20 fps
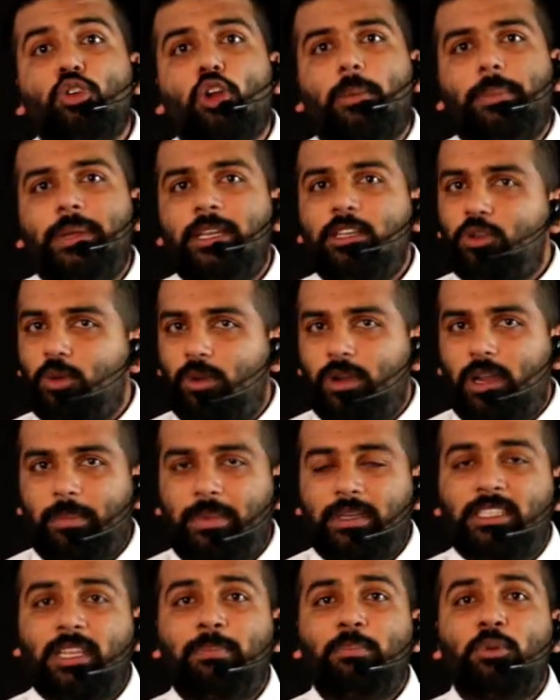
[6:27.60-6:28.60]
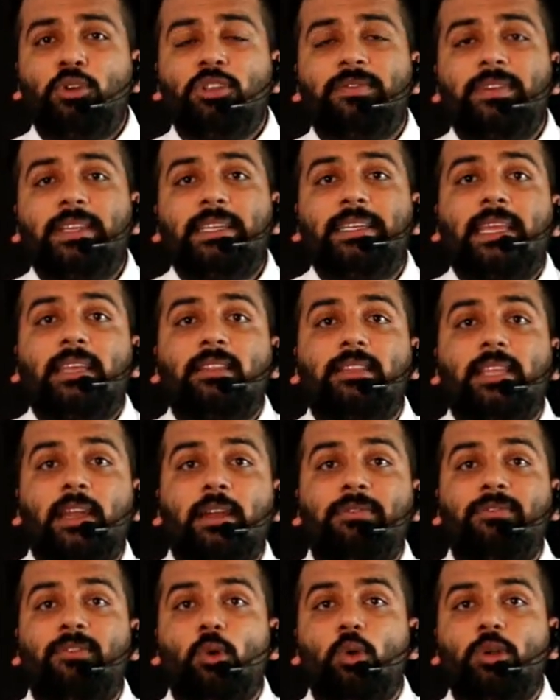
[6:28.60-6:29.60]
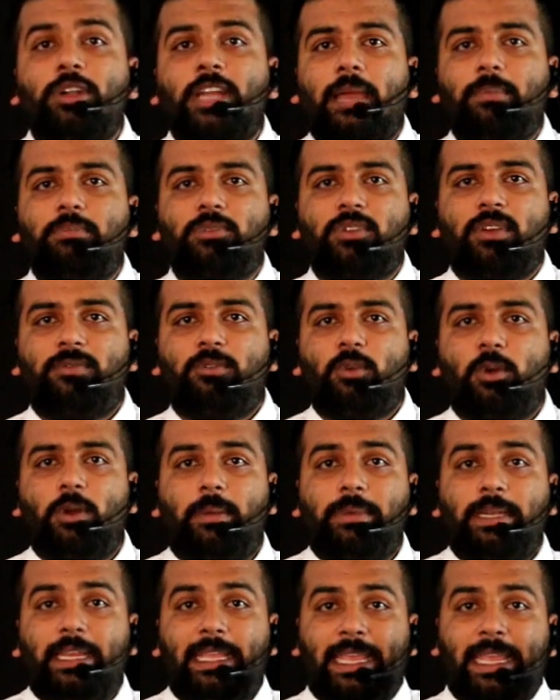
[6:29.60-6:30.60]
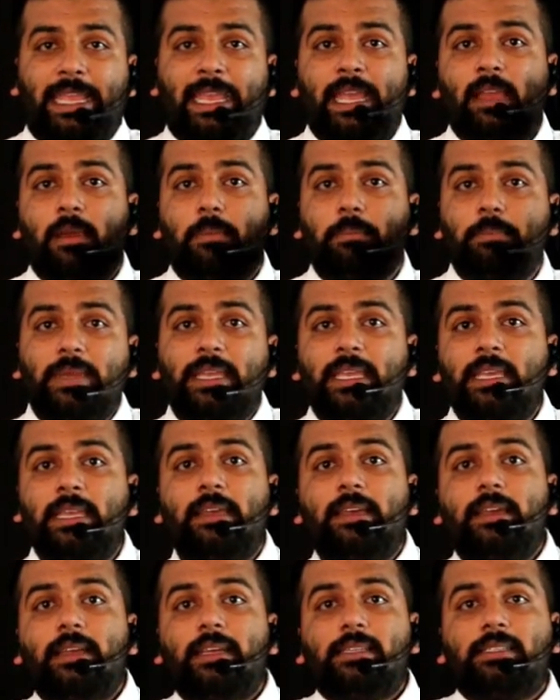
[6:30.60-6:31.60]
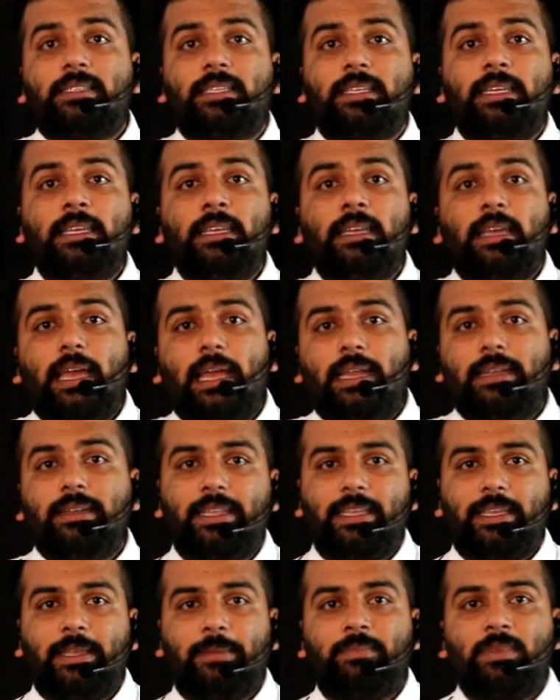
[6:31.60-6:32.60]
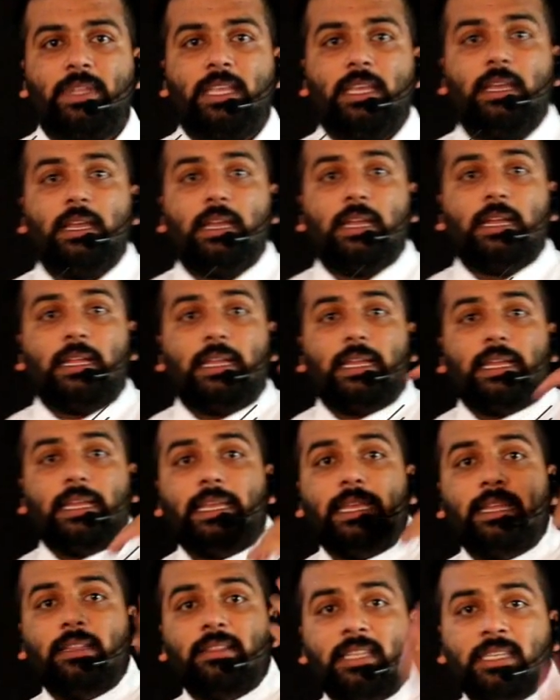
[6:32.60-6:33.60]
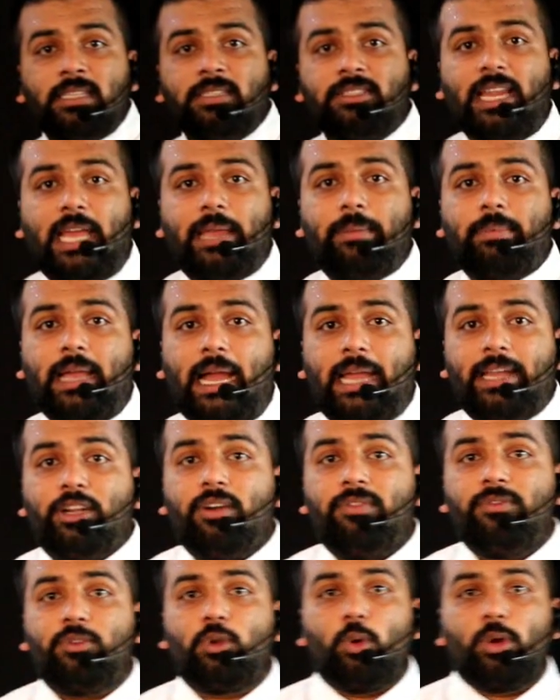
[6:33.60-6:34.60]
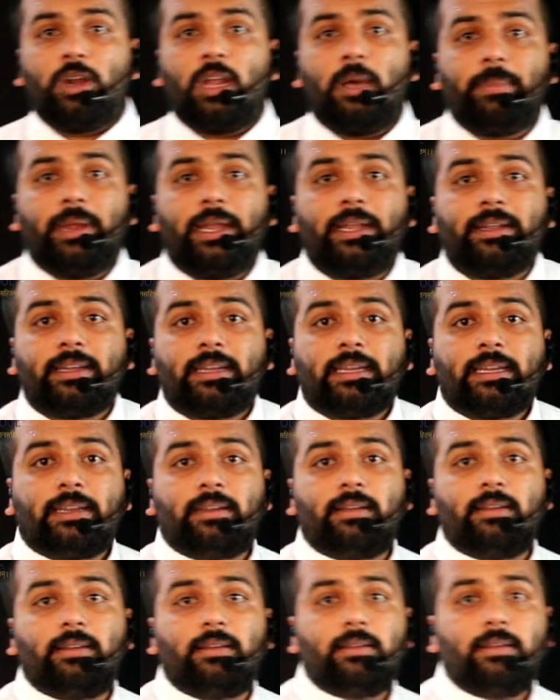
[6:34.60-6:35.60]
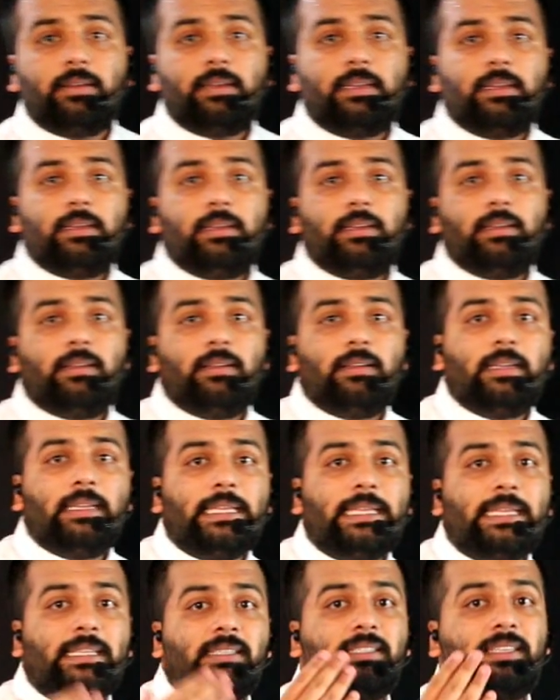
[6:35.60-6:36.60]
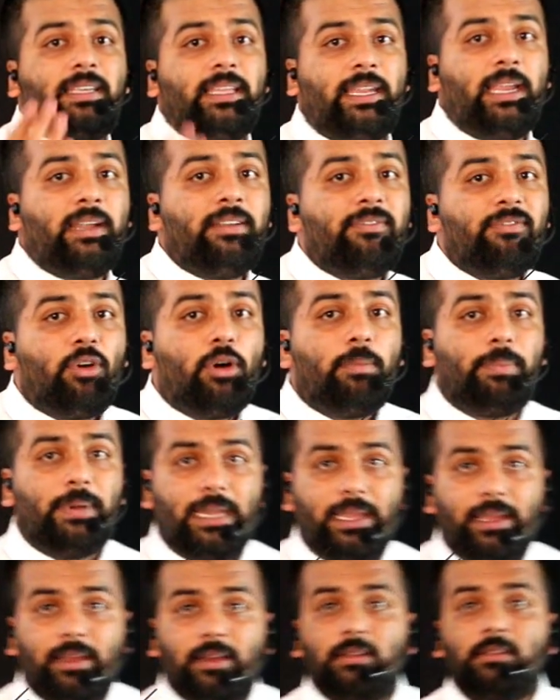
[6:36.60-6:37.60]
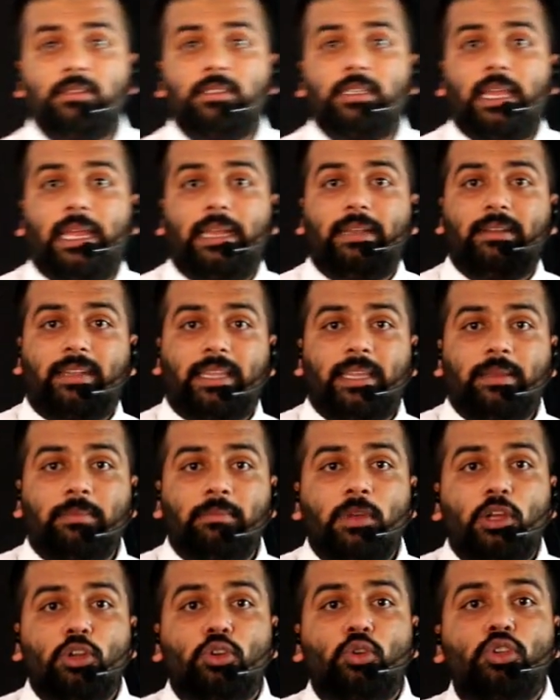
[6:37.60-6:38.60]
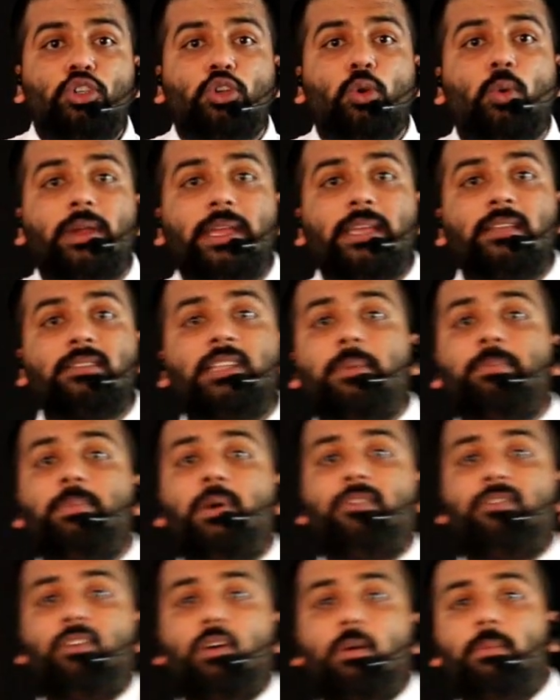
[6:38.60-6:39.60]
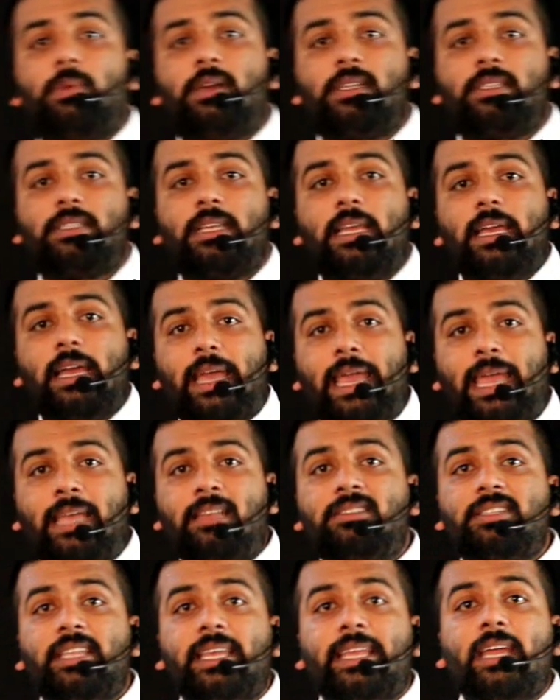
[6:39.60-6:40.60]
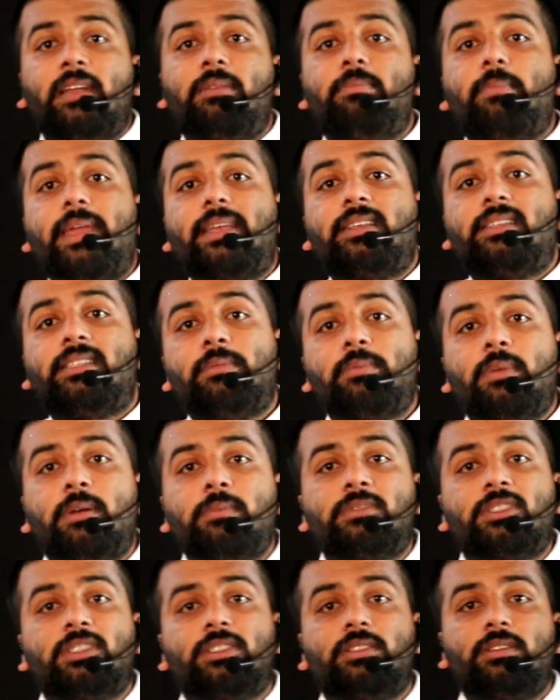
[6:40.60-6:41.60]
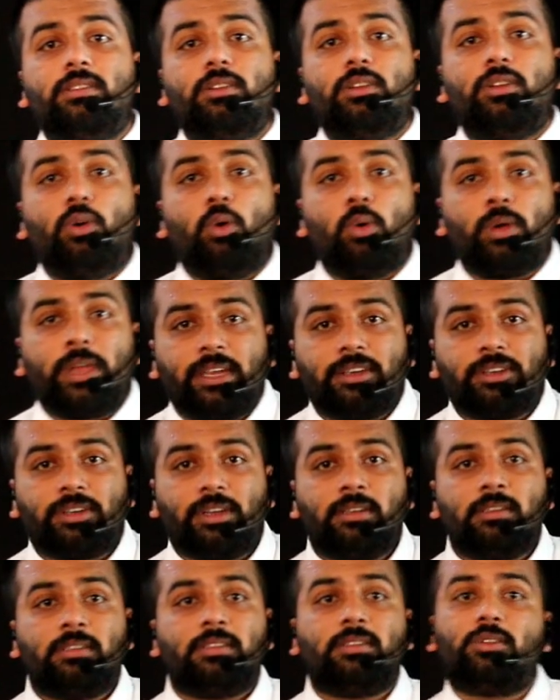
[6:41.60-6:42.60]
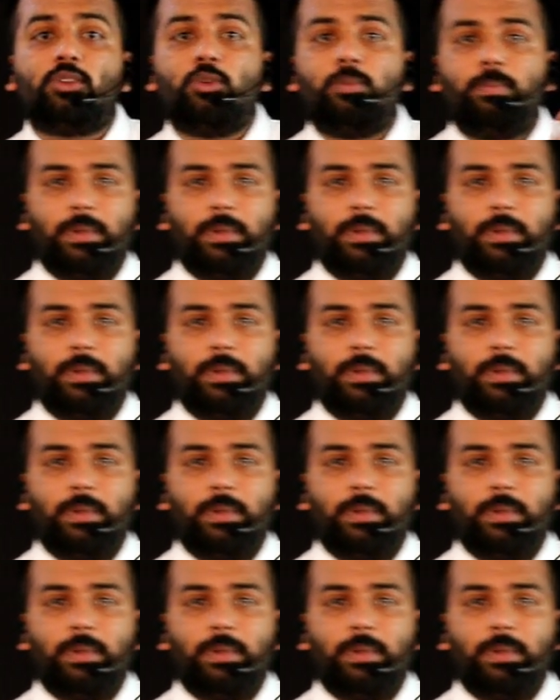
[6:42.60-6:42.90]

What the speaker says: robin tournament. Suppose we take there are 4 types of tournament: A, B, C and D. In this kind of tournament is great for players and team to showcase their performance as they get maximum occasions to